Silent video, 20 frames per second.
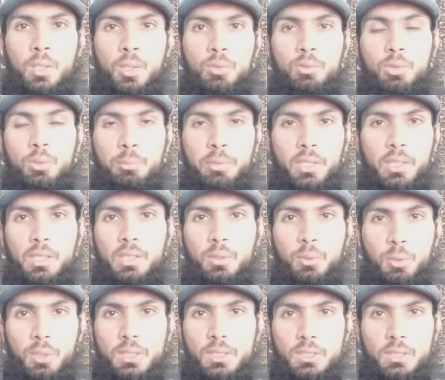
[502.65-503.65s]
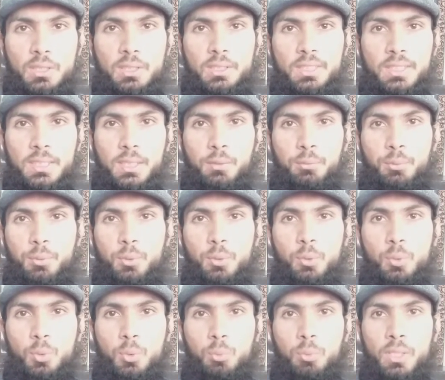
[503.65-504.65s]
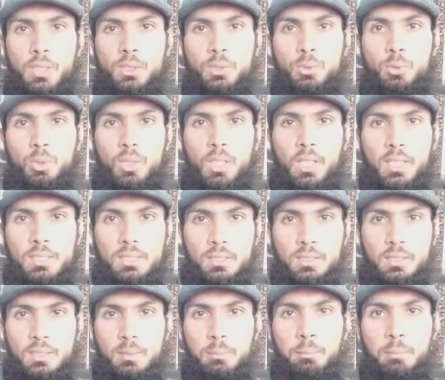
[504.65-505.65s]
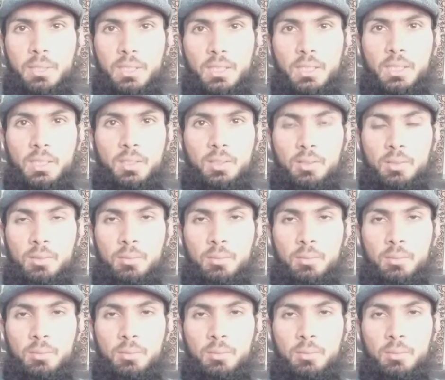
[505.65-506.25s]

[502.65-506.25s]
For making questions, if you want to ask somebody,